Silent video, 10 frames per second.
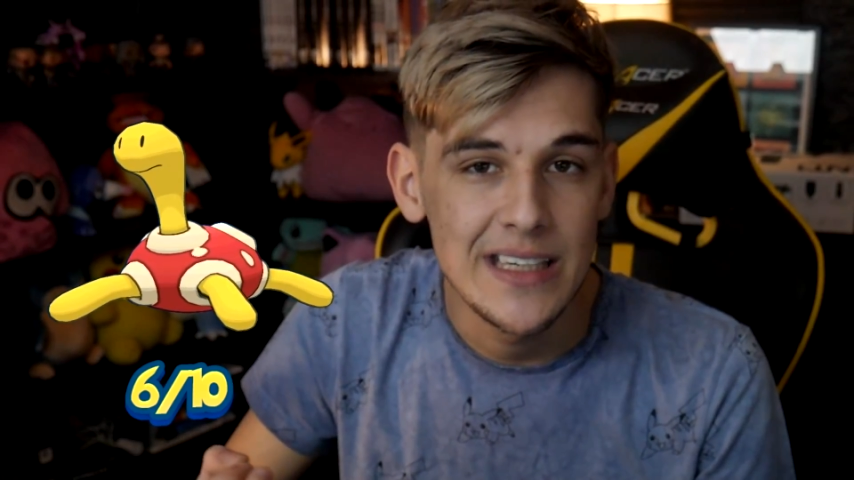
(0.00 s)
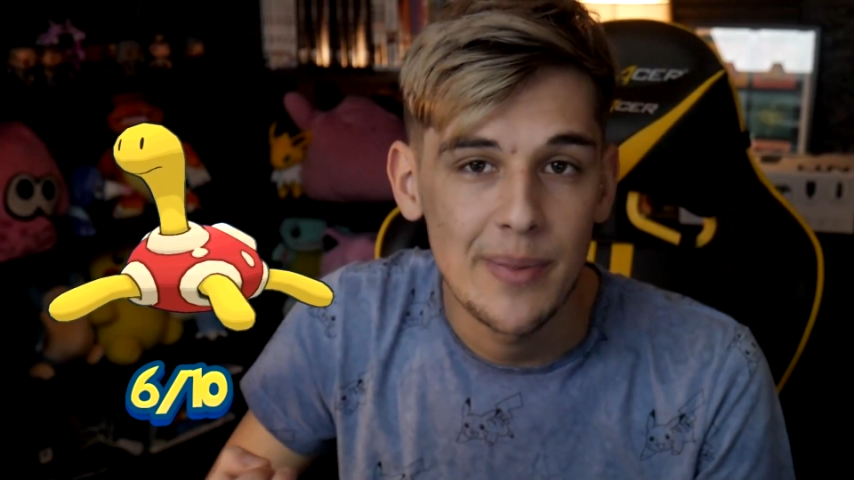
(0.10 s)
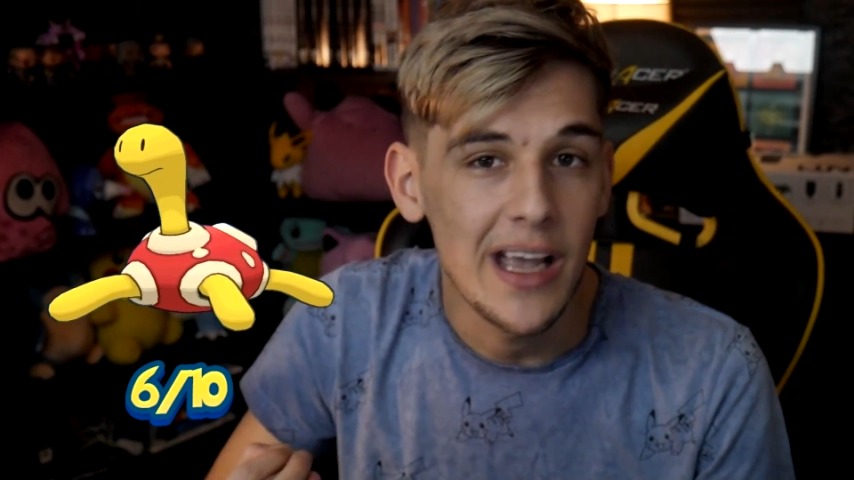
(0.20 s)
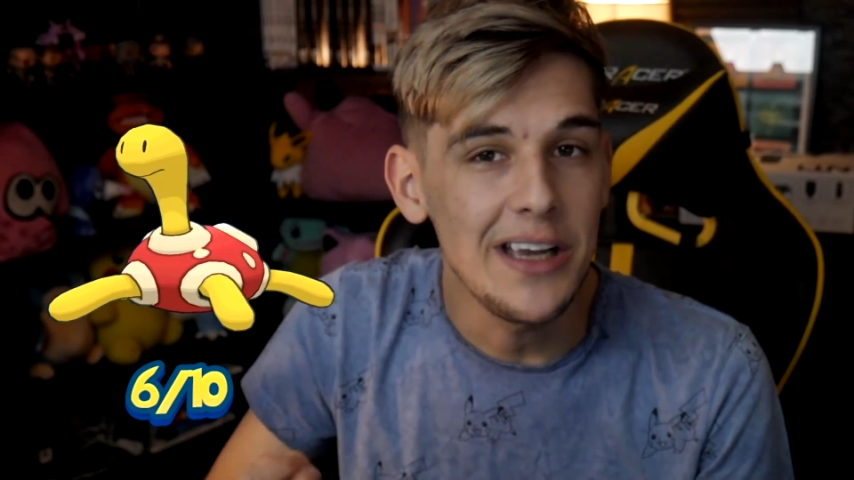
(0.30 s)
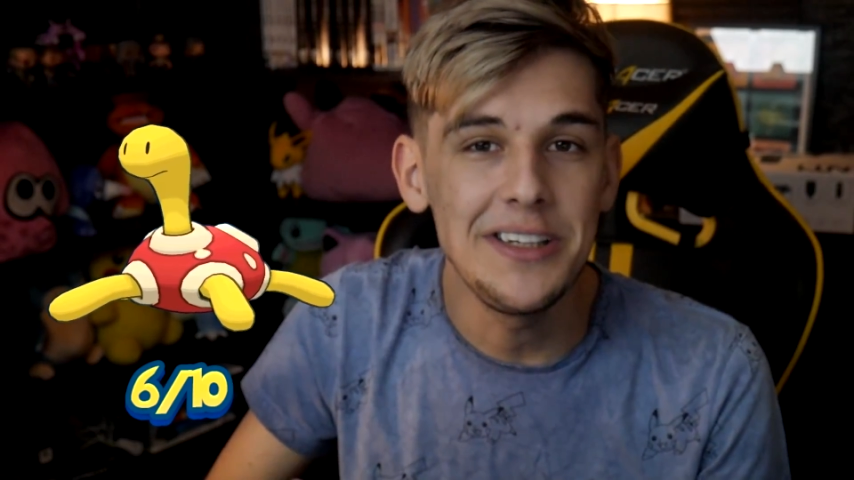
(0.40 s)

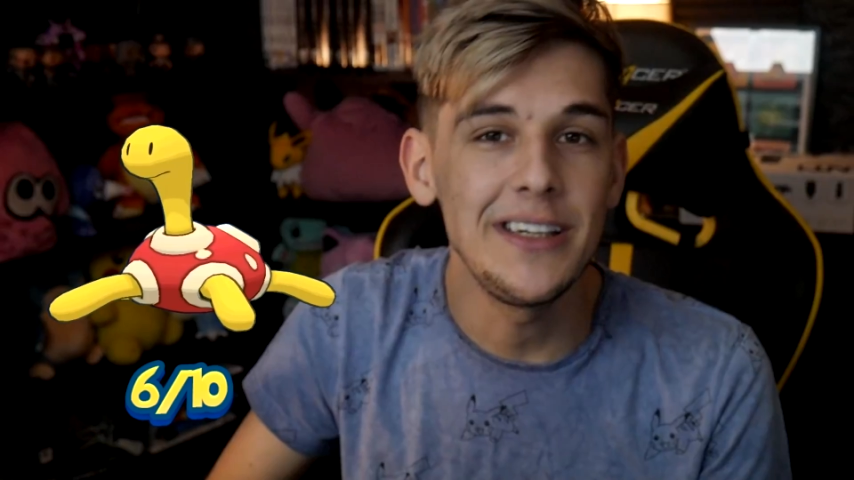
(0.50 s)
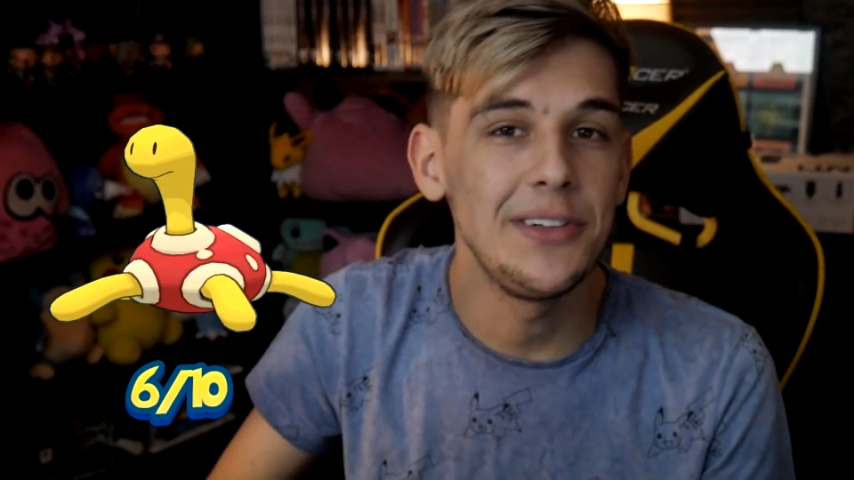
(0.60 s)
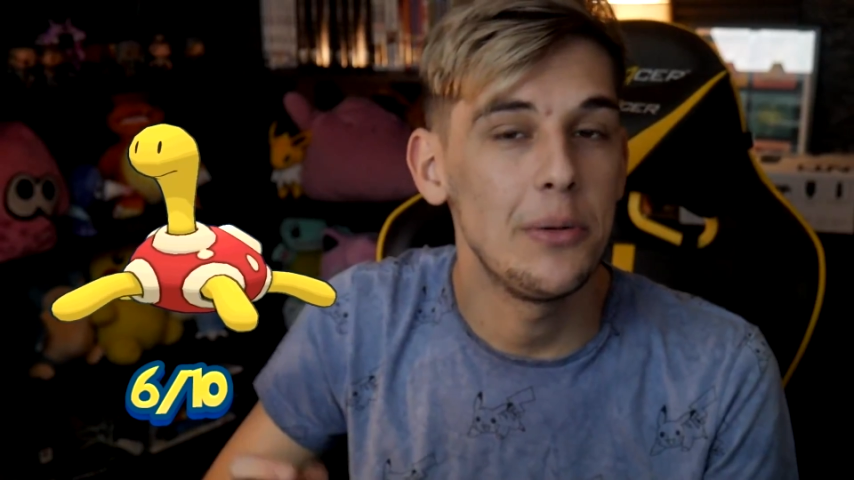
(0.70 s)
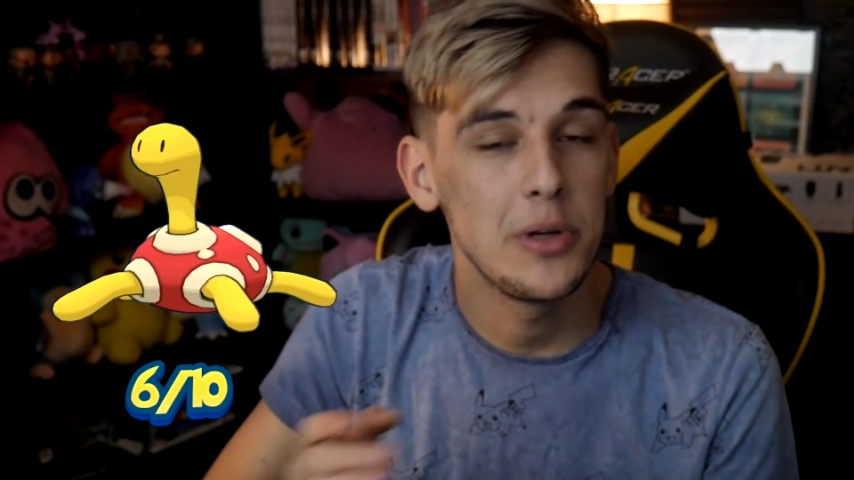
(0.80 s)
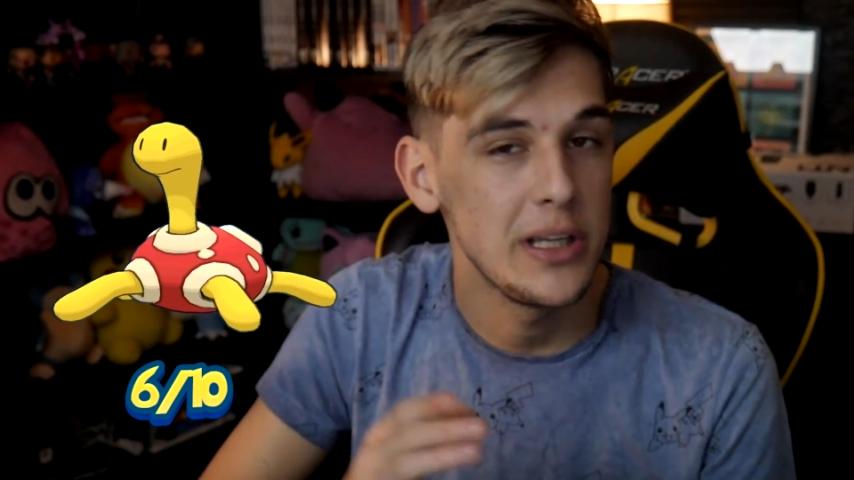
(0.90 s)
behind it,
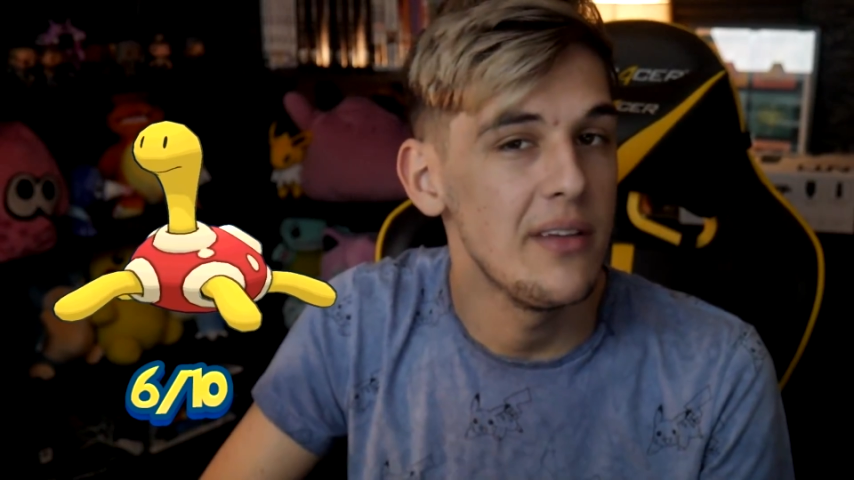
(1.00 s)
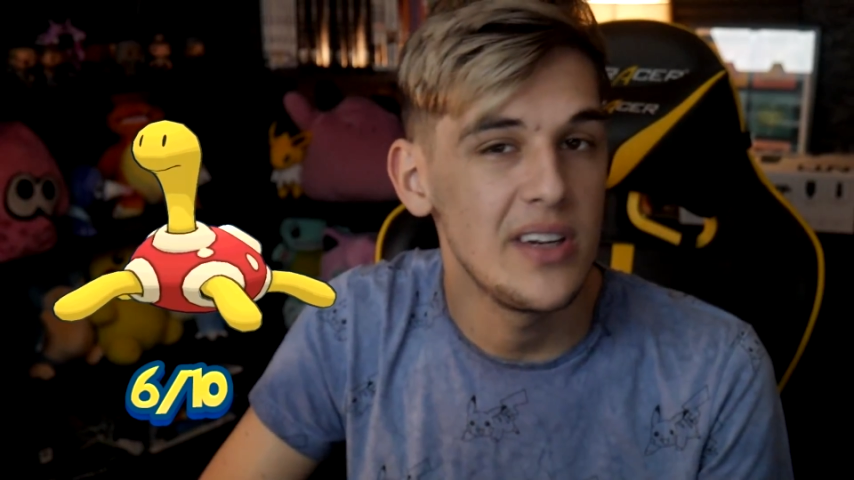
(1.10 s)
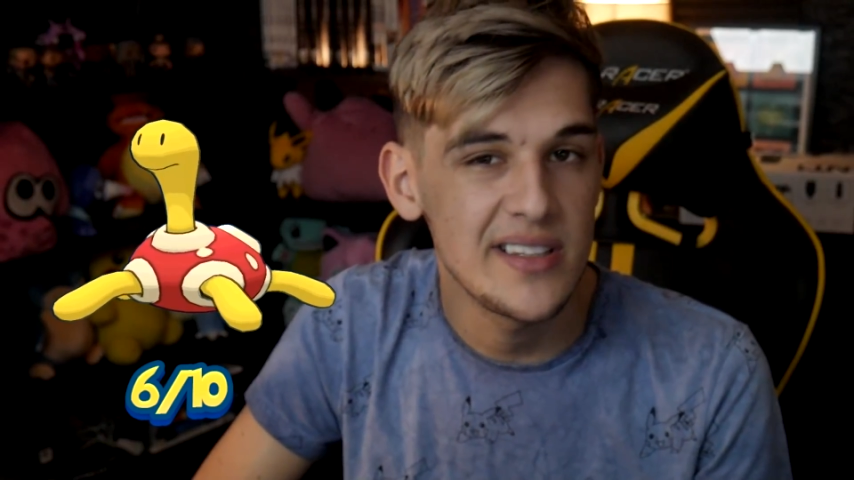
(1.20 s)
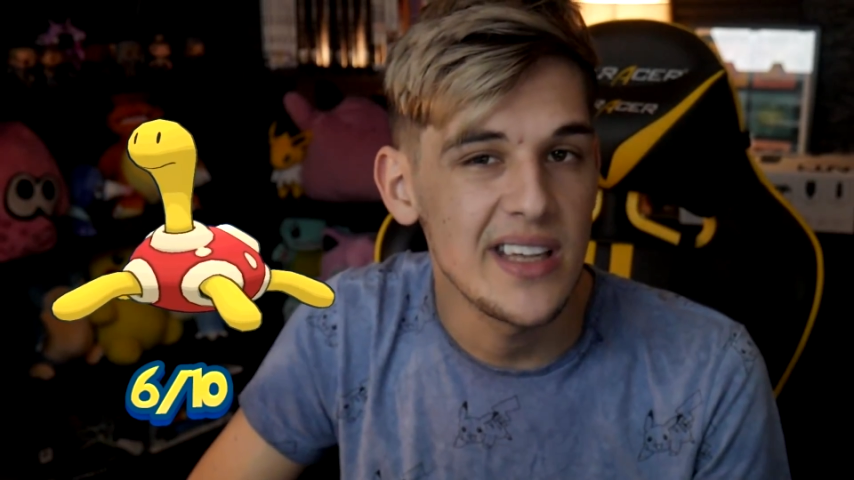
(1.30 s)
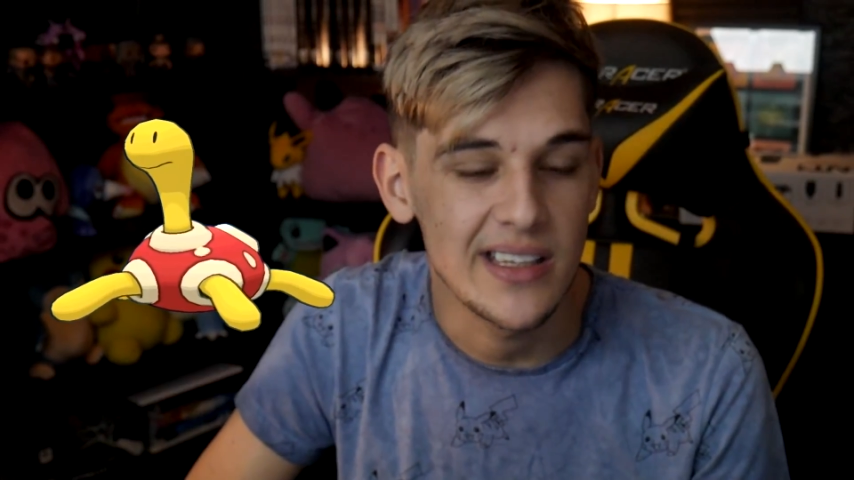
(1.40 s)
I'm going to give it a
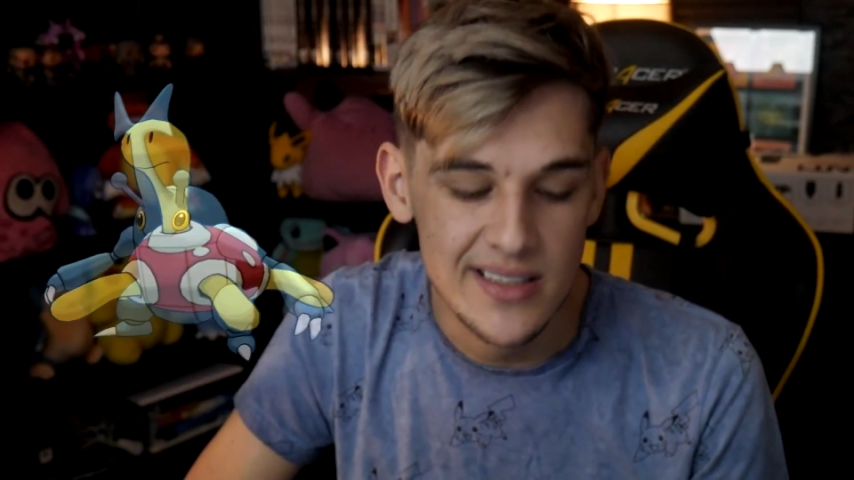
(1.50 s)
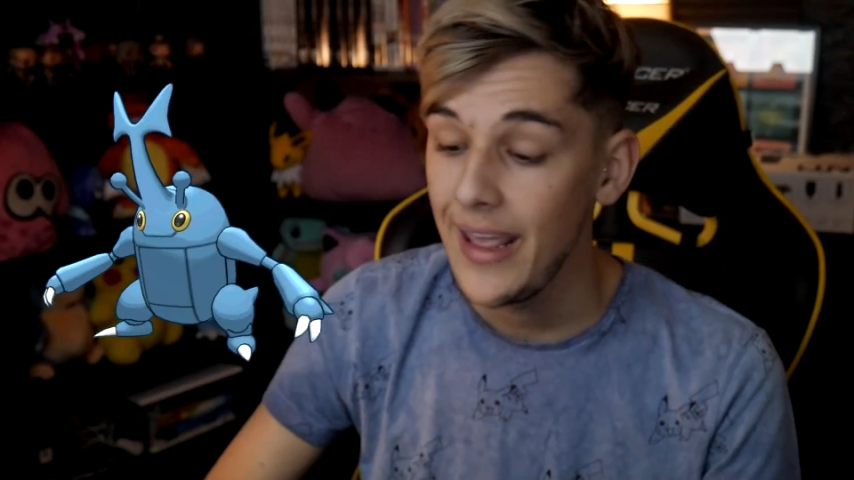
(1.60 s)
6.